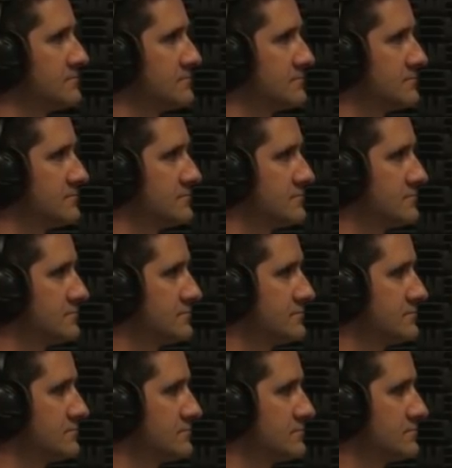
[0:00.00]

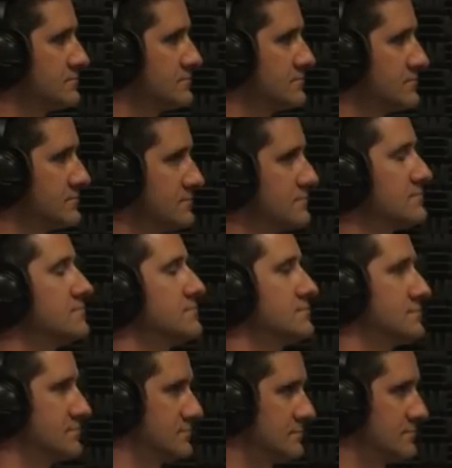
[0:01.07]

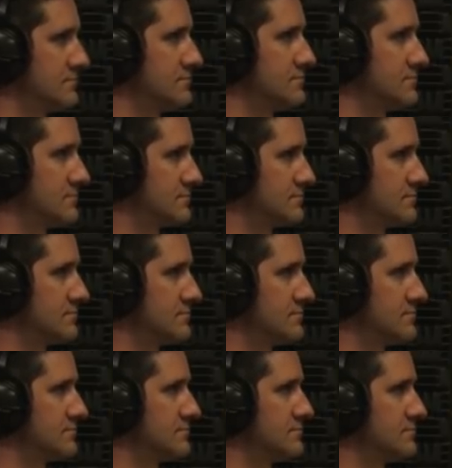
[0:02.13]

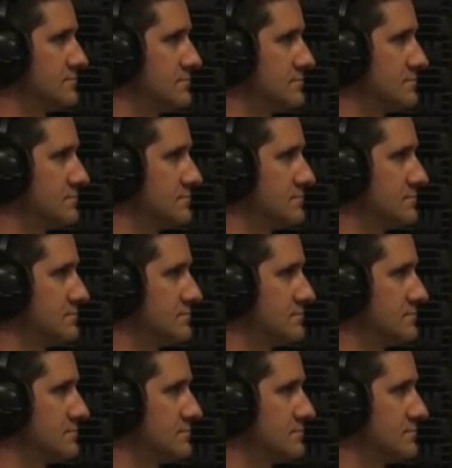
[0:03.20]
(not speaking)